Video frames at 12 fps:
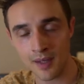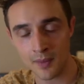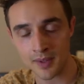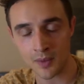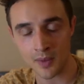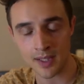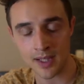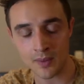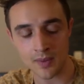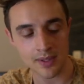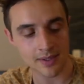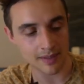When you're
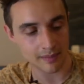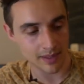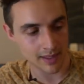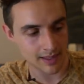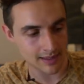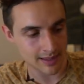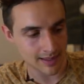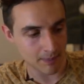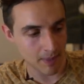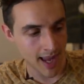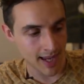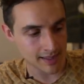working with someone at this
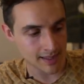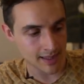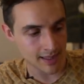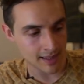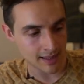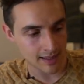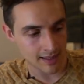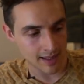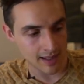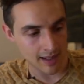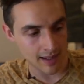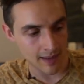capacity,
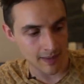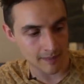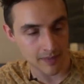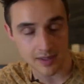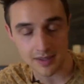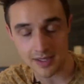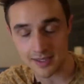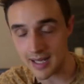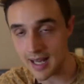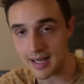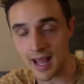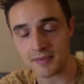um, just
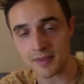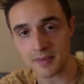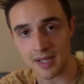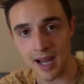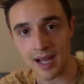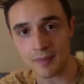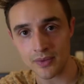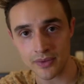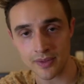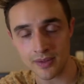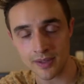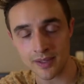have some time
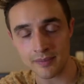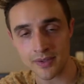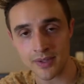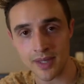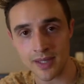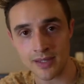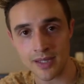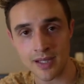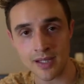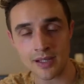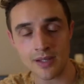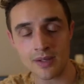with them so that
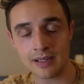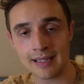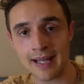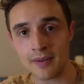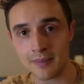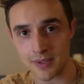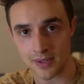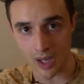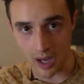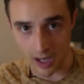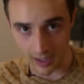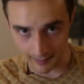they, you can allow them to
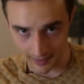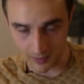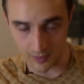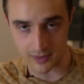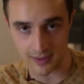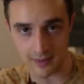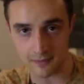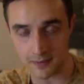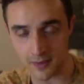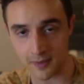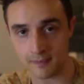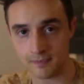talk about what they
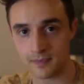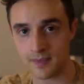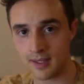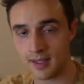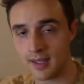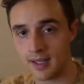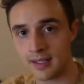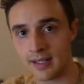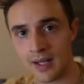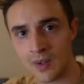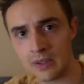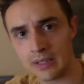feel.
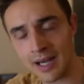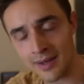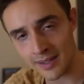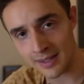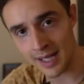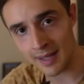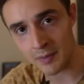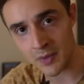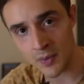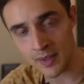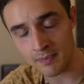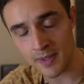Now, a lot of the
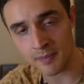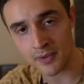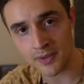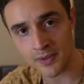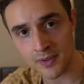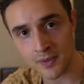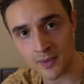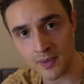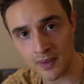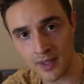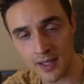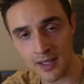times, what people
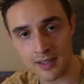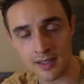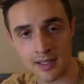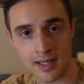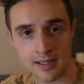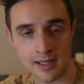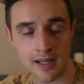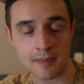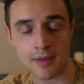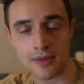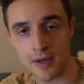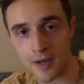do in as a
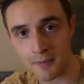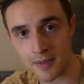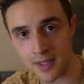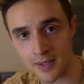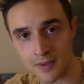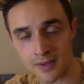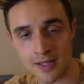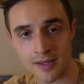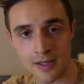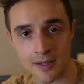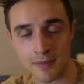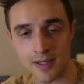hypnotherapist or as a
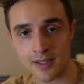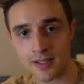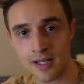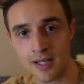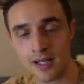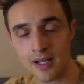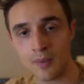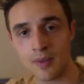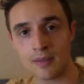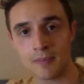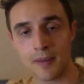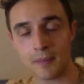therapist,
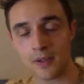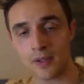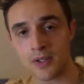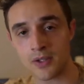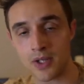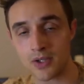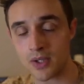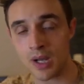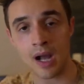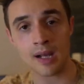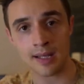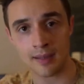when people are just
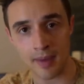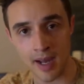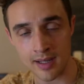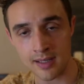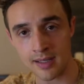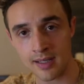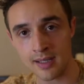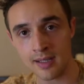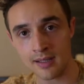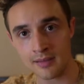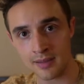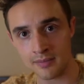talking about it,
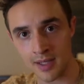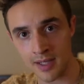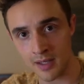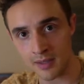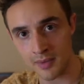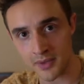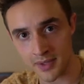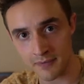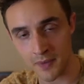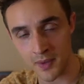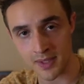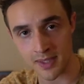they are mostly
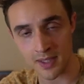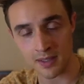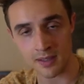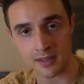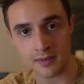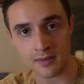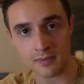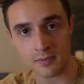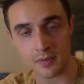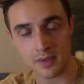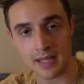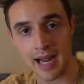focusing on
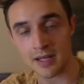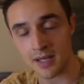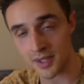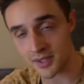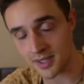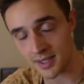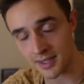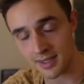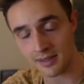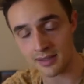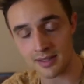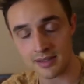
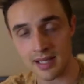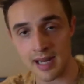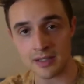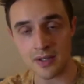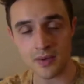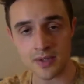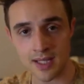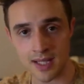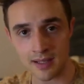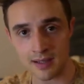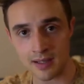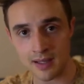diagnostic,
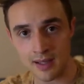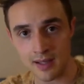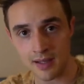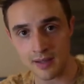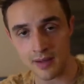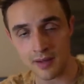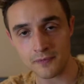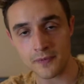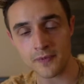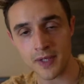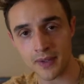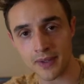diagnosing, uh,
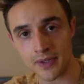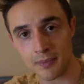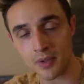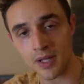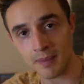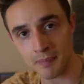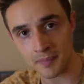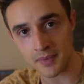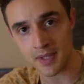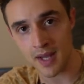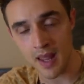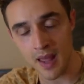figuring out the
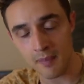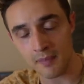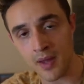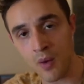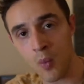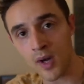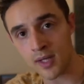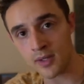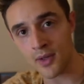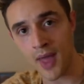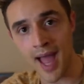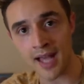problems. But one
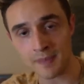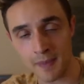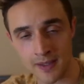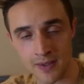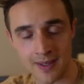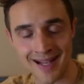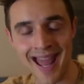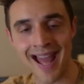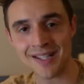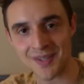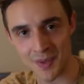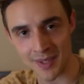other aspect you can
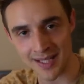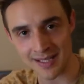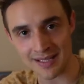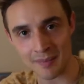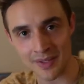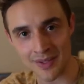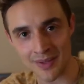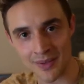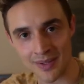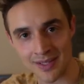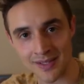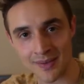add to it as someone
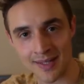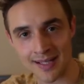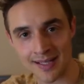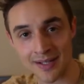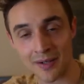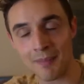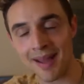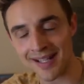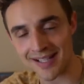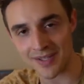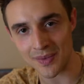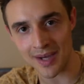who is trained in
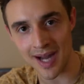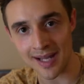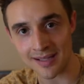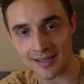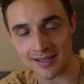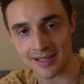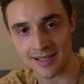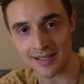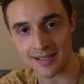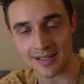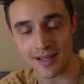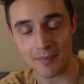hermetics or has
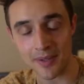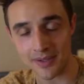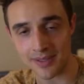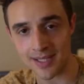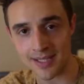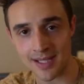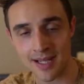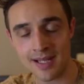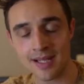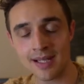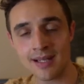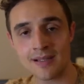these abilities
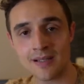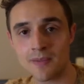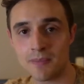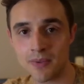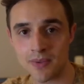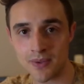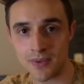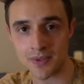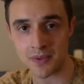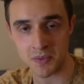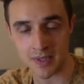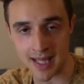is to
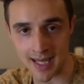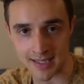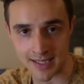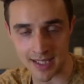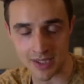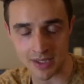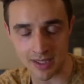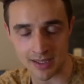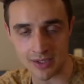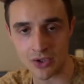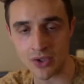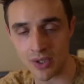produce relaxation
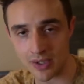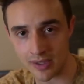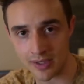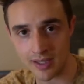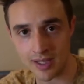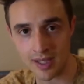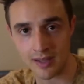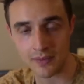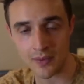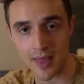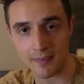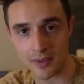and song for that